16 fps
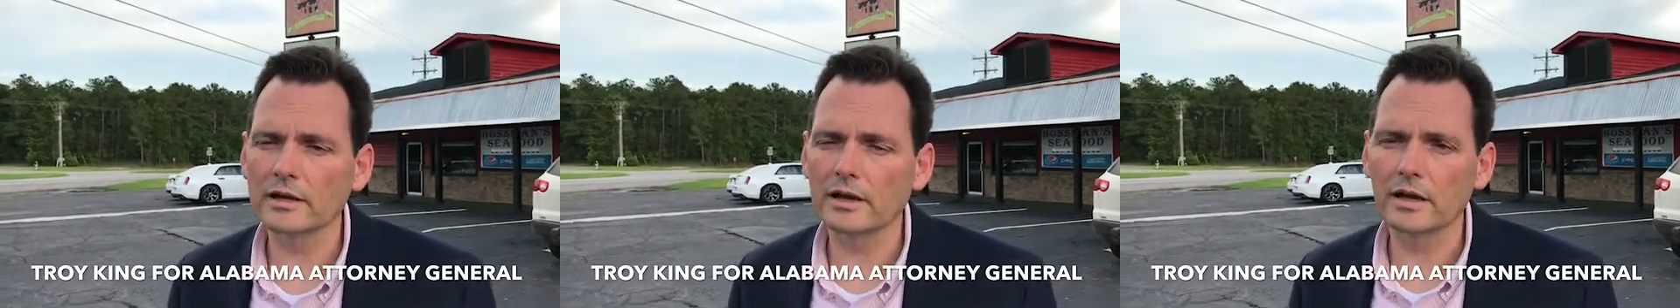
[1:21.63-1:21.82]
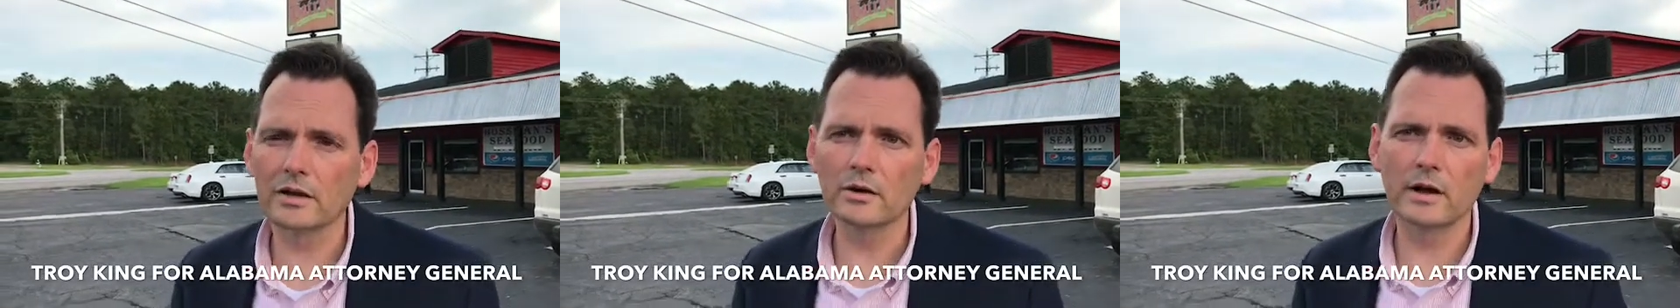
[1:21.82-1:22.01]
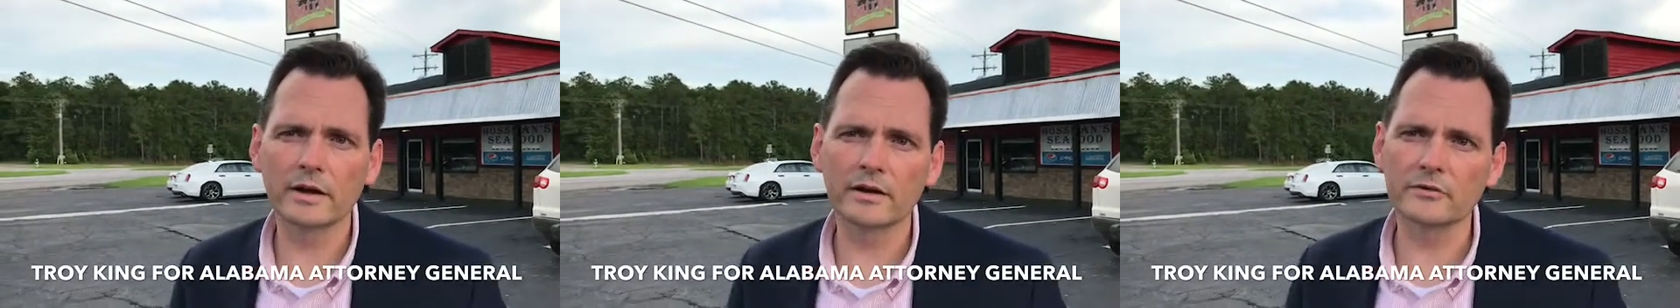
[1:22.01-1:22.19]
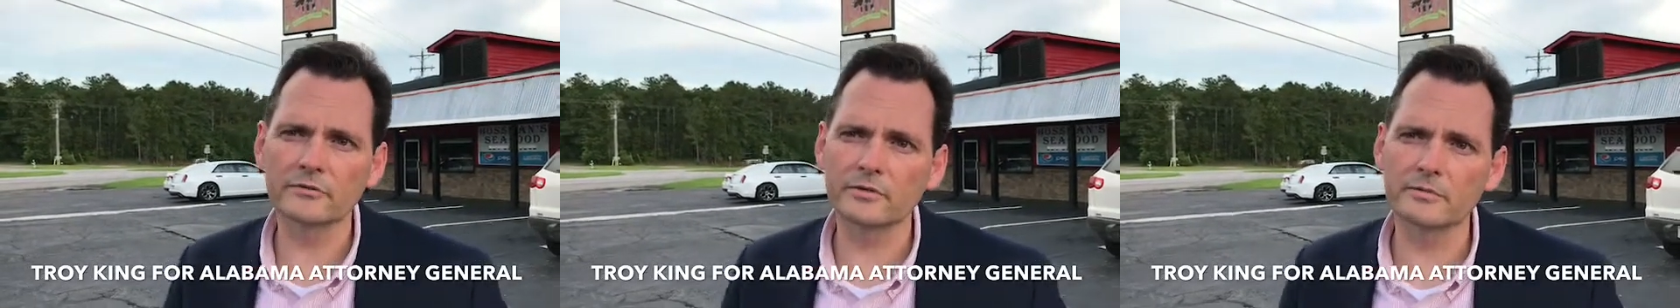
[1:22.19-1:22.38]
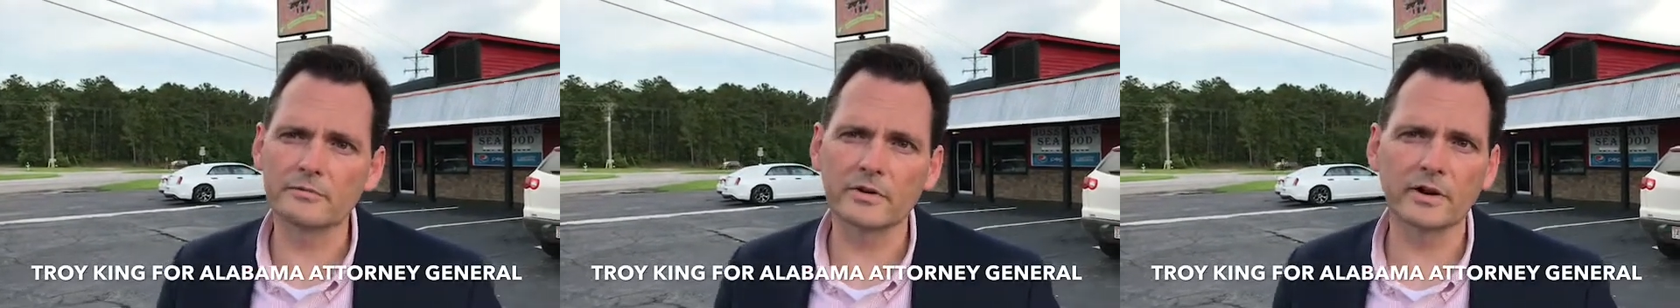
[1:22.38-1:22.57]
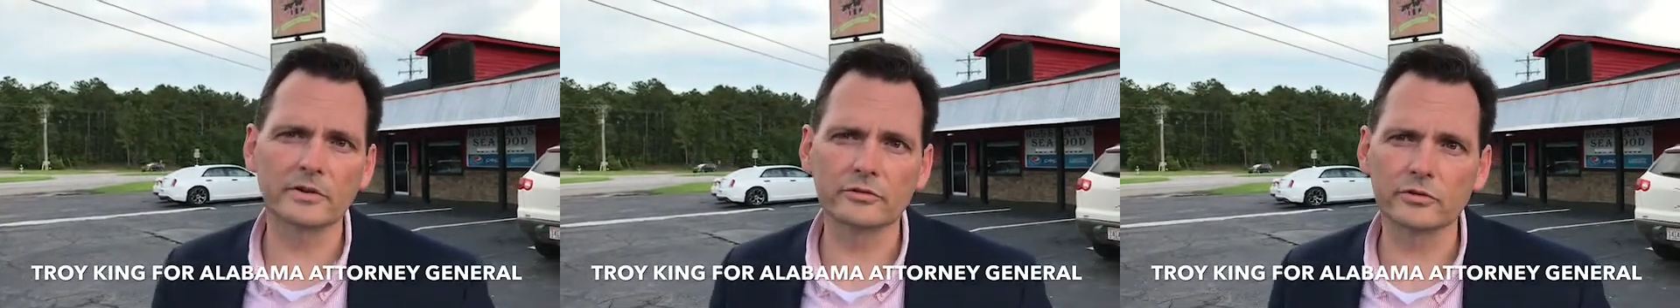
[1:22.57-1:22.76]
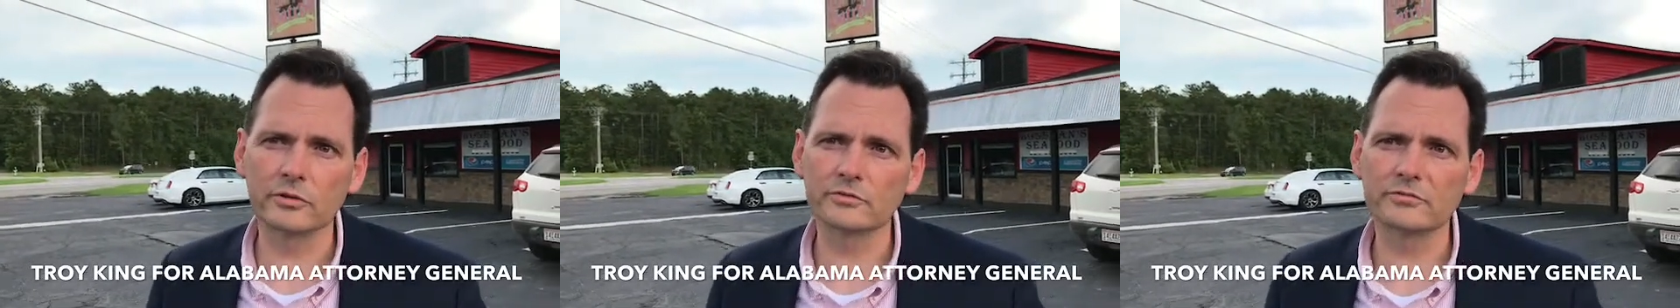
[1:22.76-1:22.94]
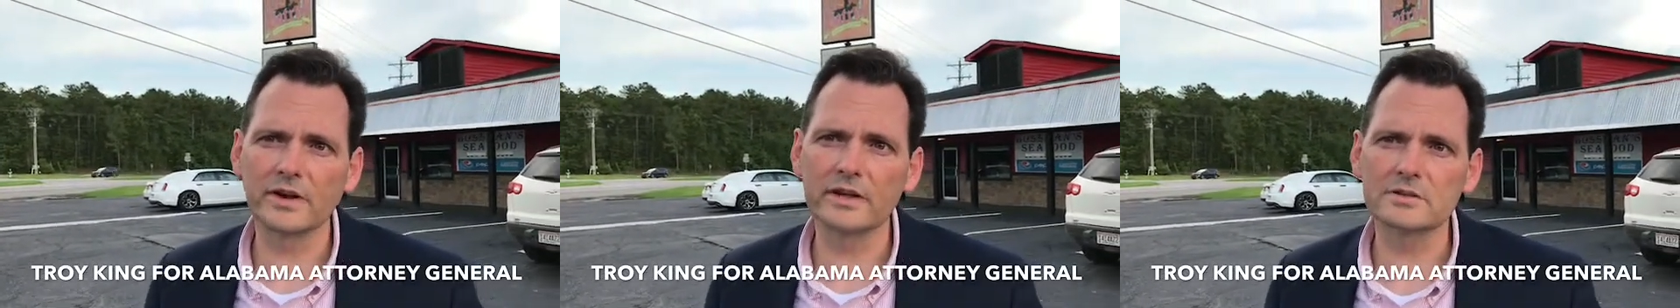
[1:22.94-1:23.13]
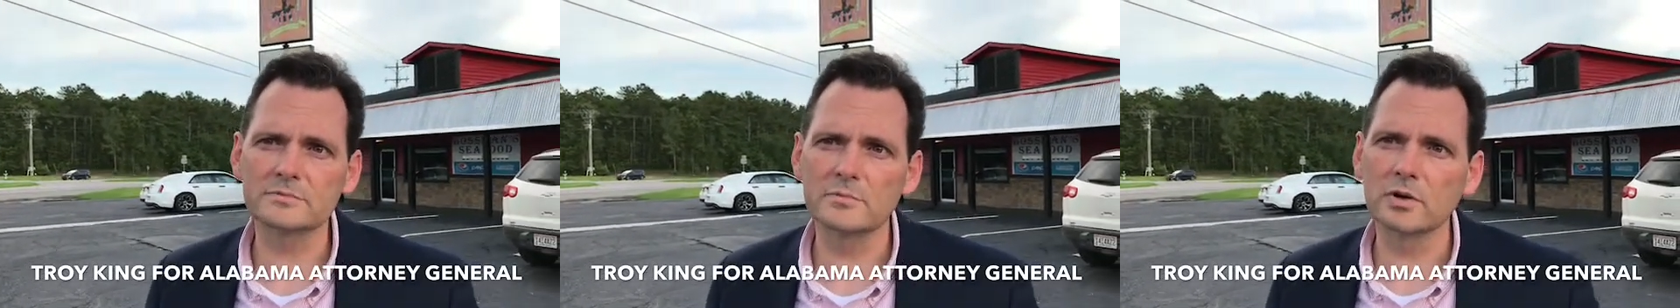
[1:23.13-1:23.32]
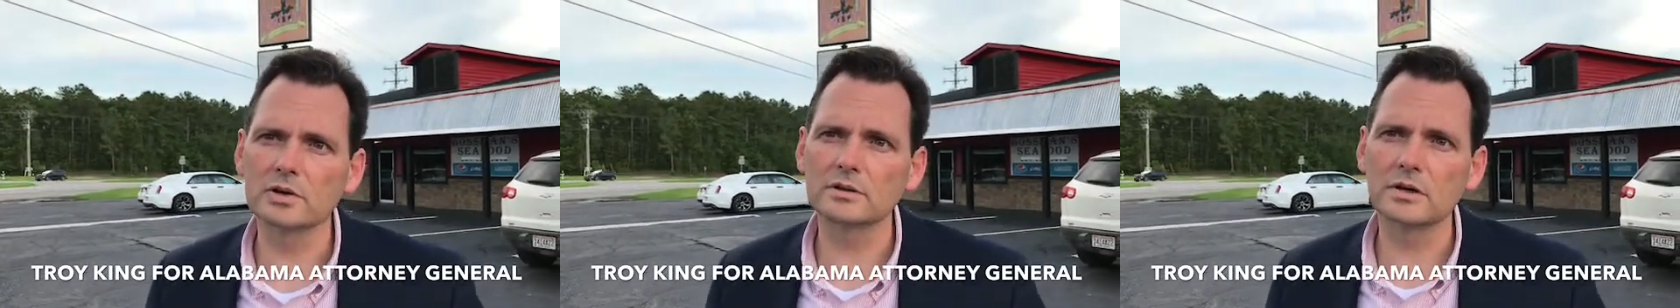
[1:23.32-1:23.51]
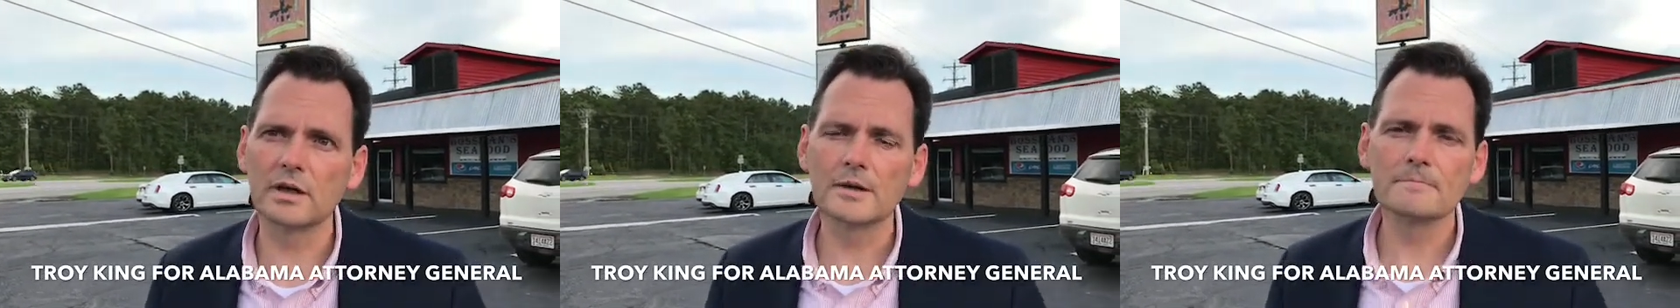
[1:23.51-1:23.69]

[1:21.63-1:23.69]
go. I hear from friends on Facebook.